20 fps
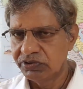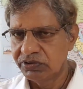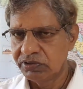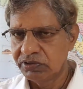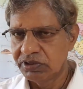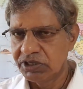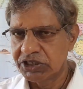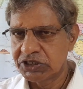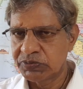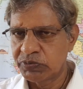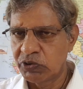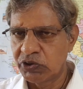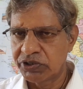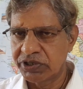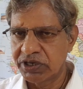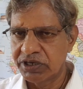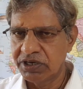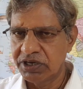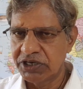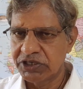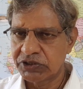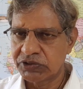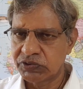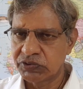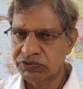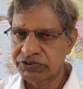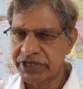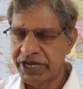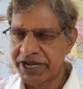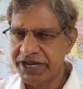the exporter has to
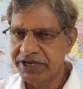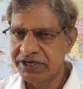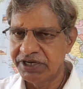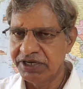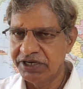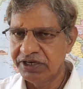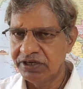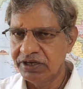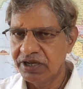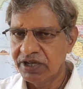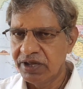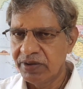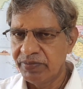sign it,